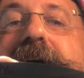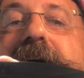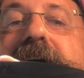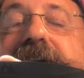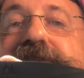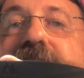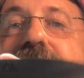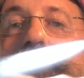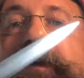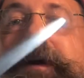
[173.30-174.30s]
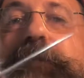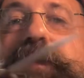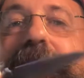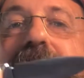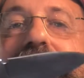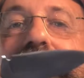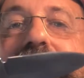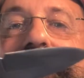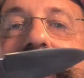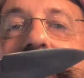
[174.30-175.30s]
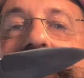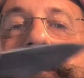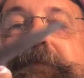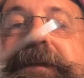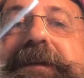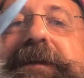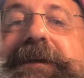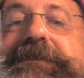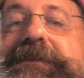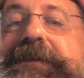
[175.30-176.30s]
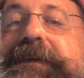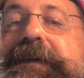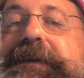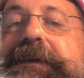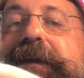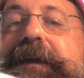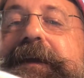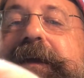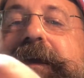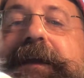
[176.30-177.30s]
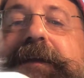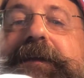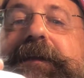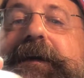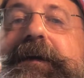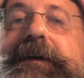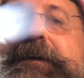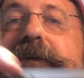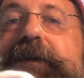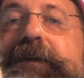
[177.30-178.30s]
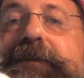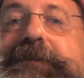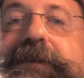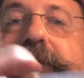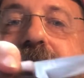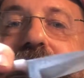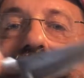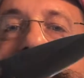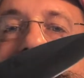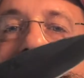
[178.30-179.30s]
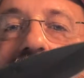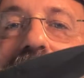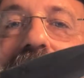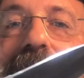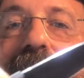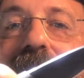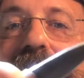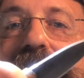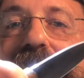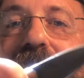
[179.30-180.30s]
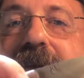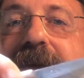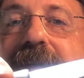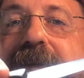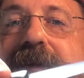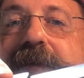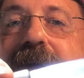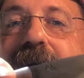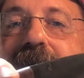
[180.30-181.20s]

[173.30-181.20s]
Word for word: uh, checkering up here to lock that thumb in nice and neat. And uh, can you see yourself uh, skinning a deer out